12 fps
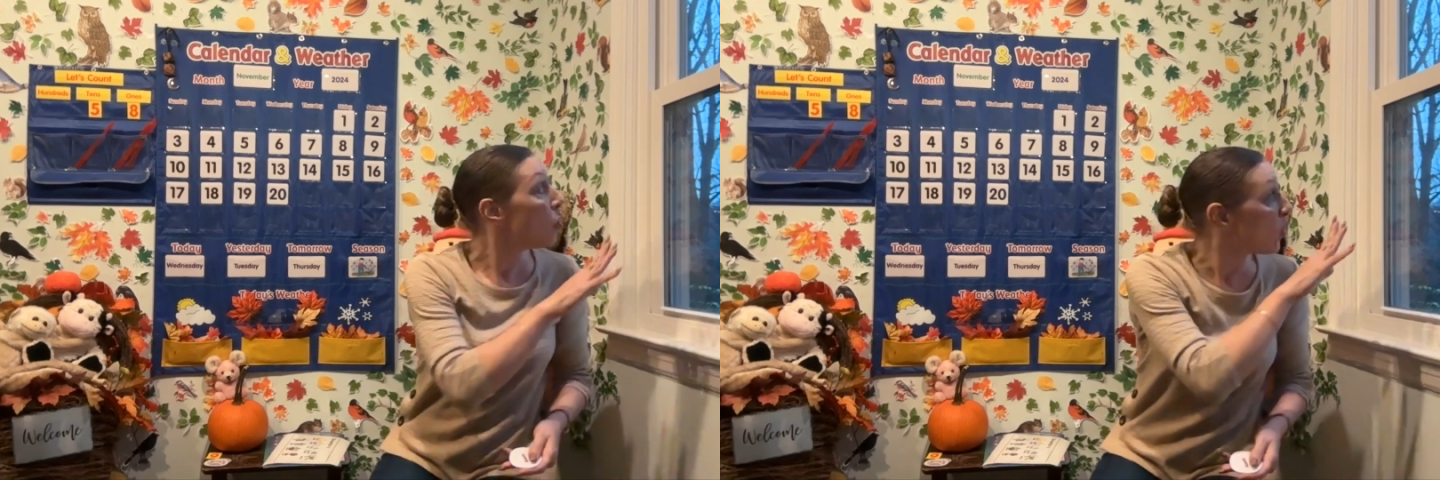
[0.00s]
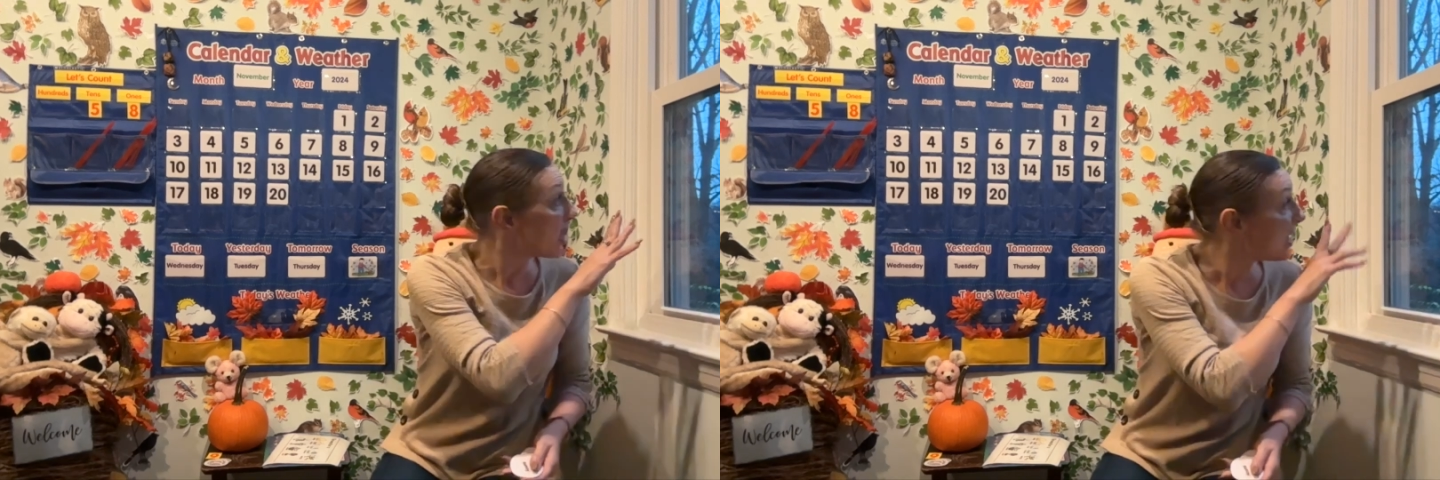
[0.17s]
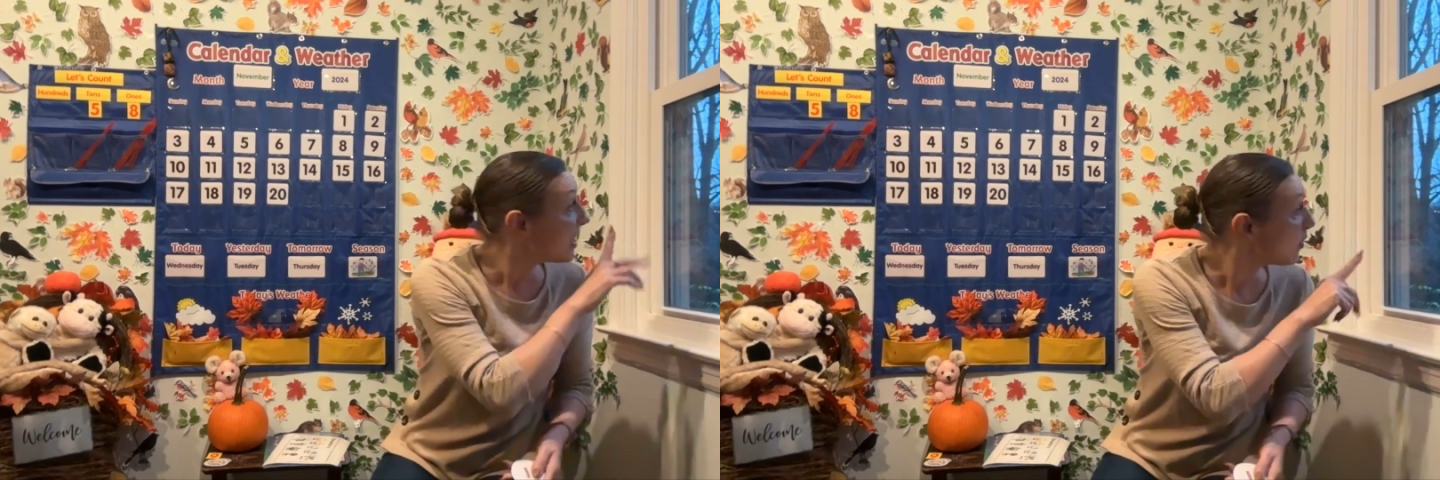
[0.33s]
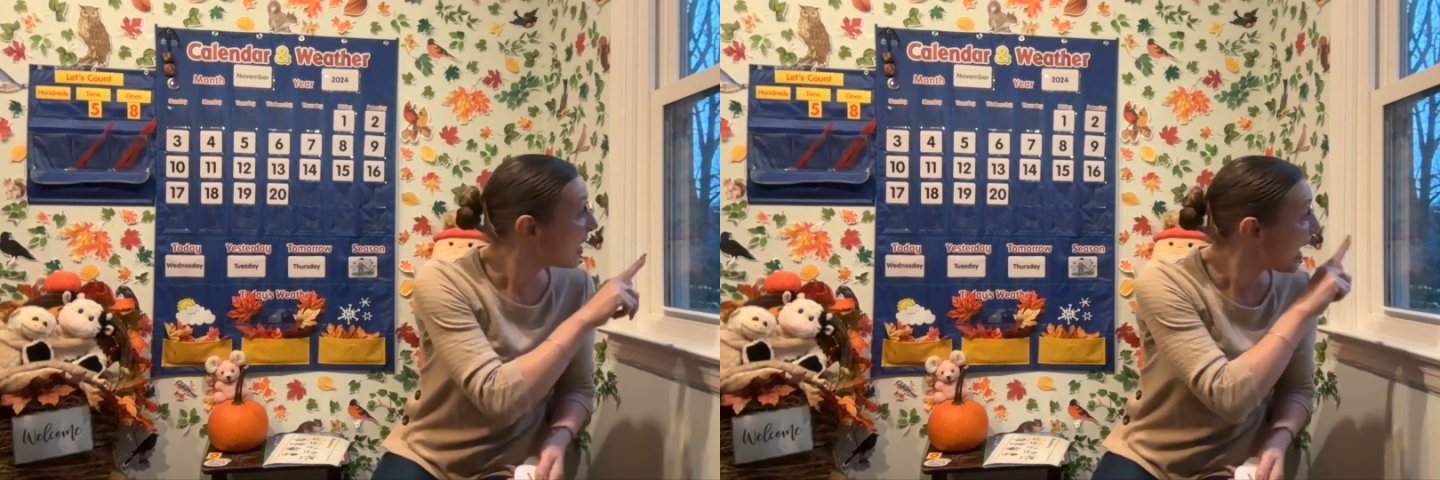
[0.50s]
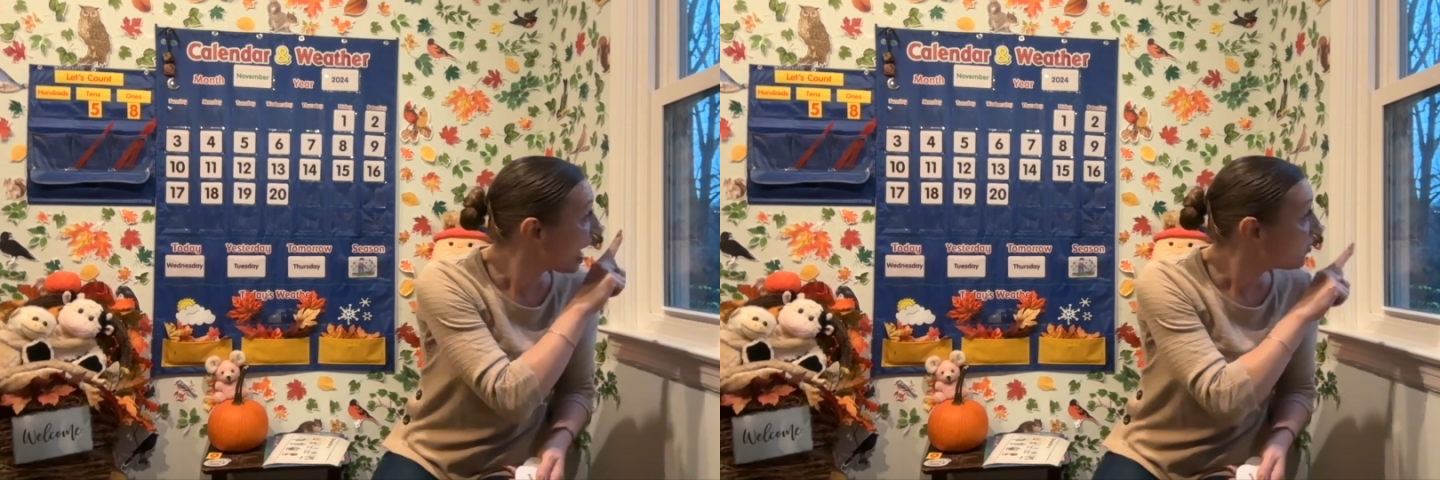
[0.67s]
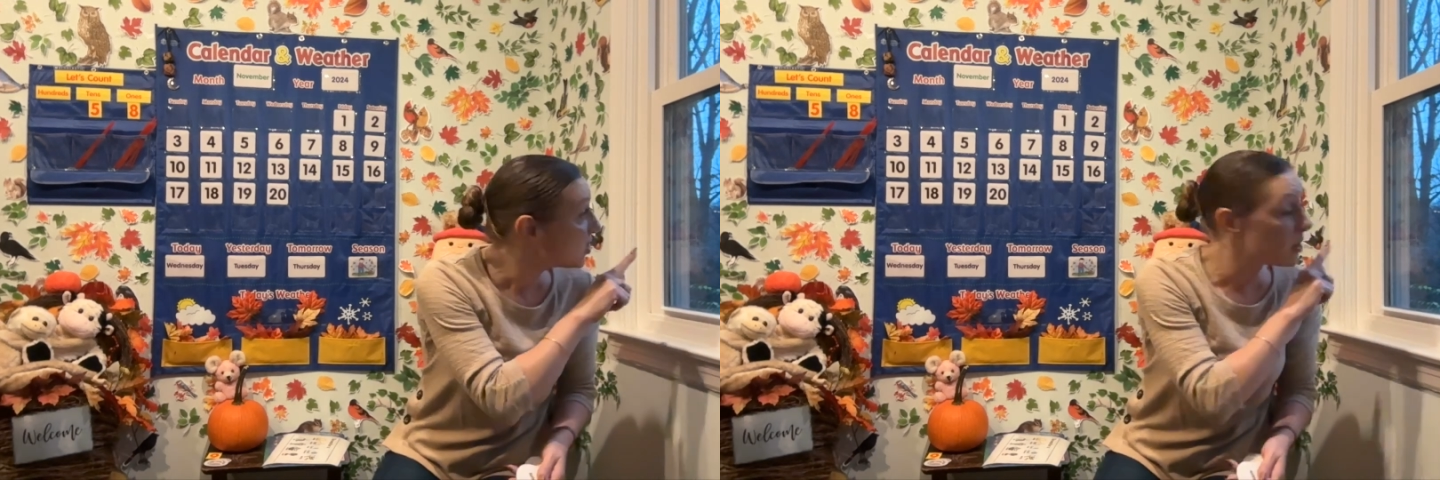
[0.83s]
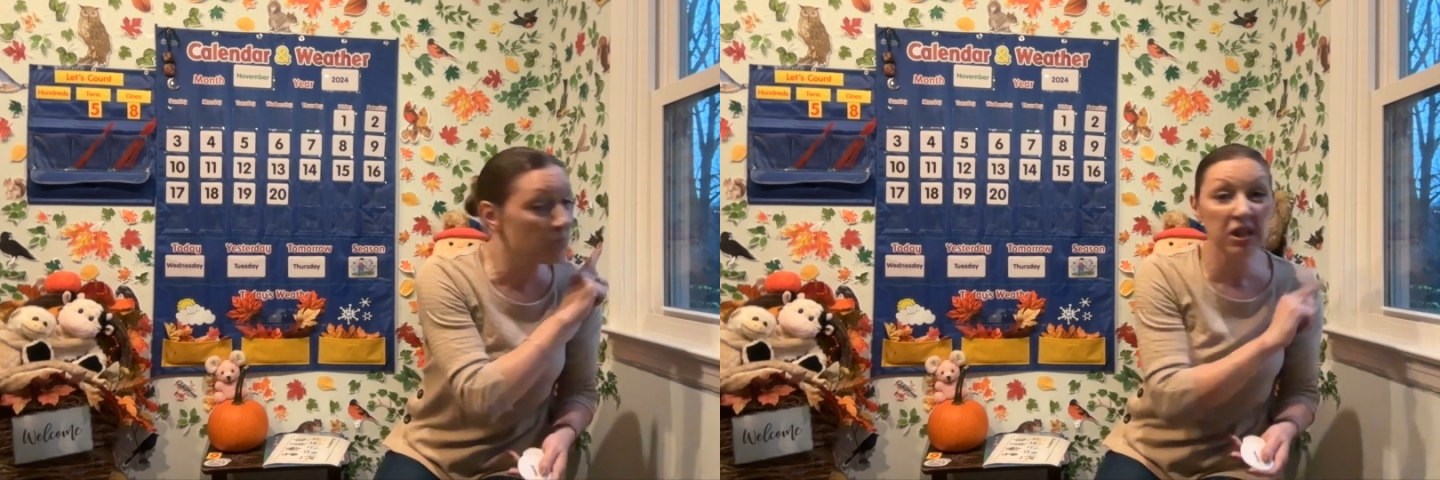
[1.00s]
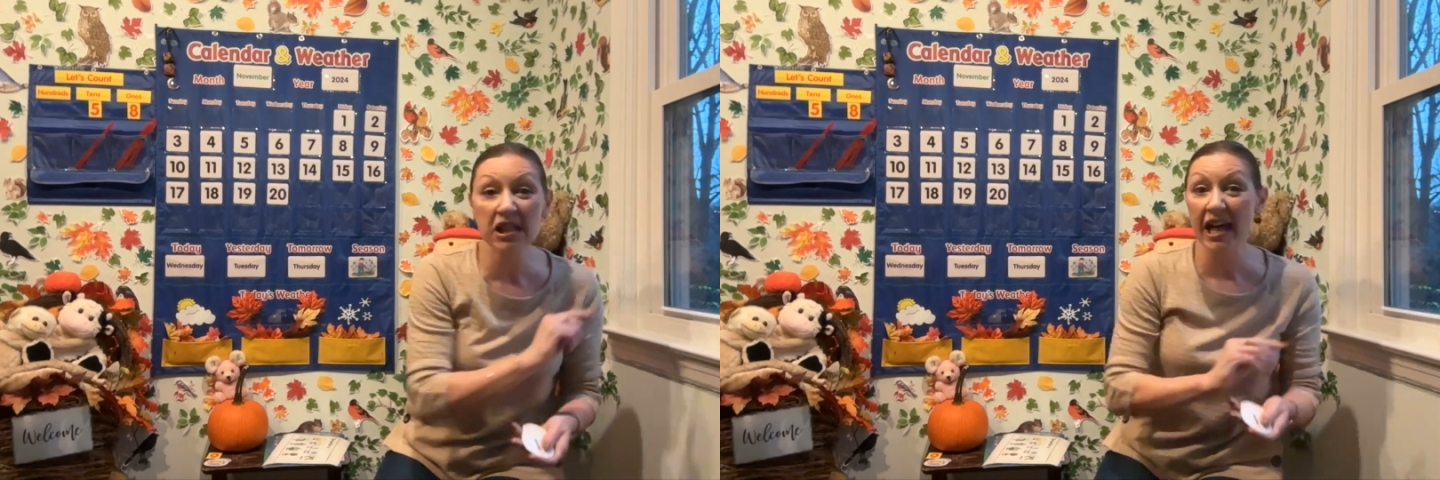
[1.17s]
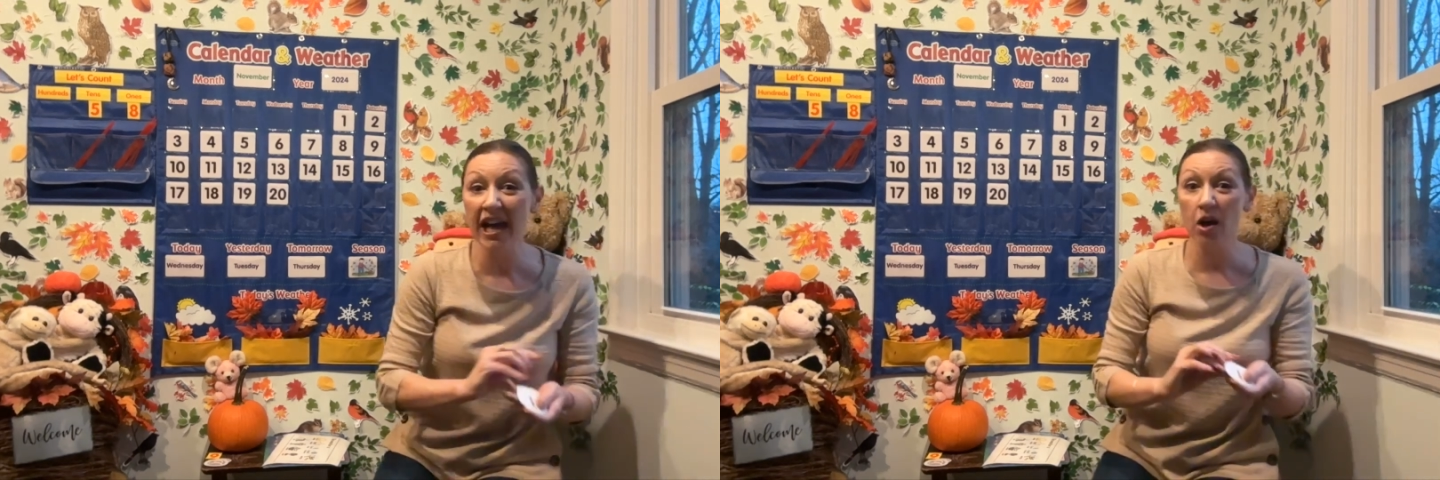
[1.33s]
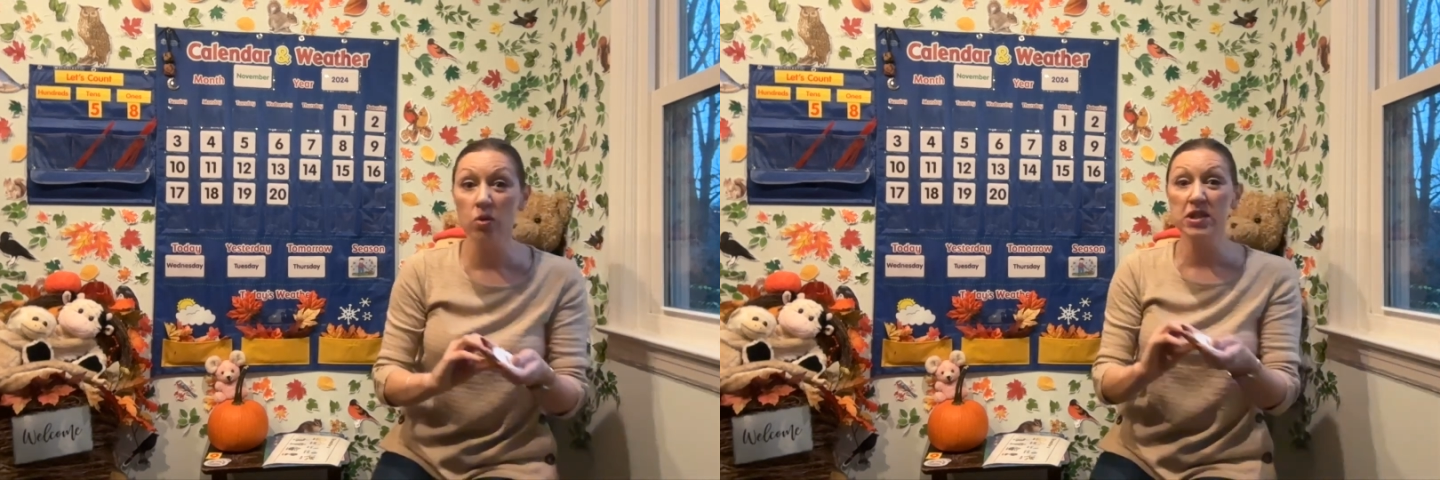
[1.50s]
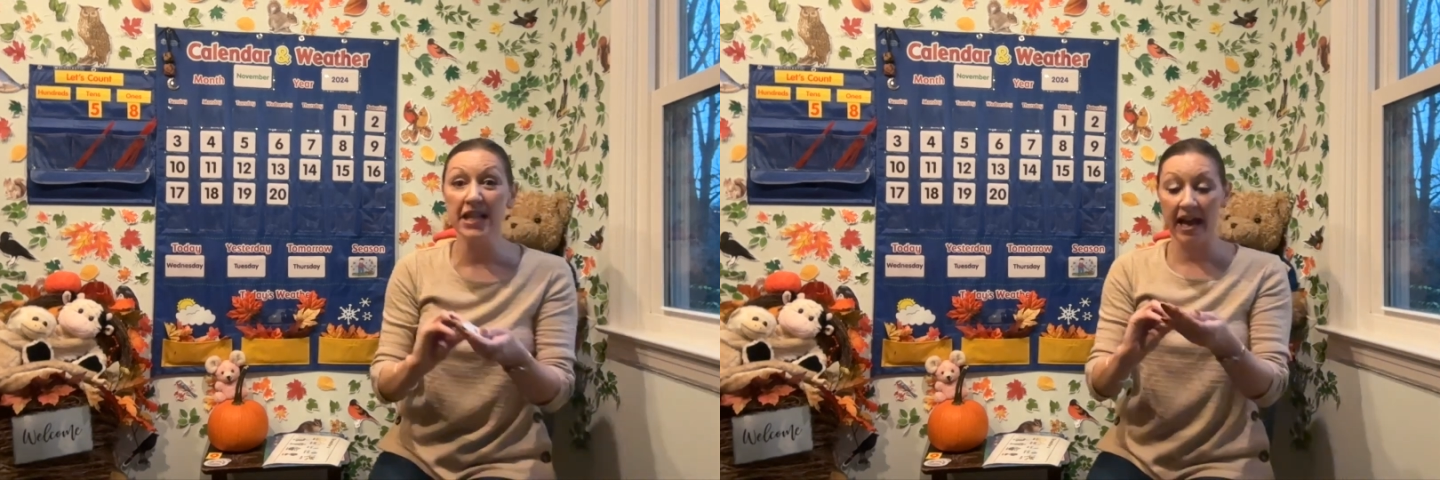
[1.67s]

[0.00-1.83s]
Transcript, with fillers: we we have some clouds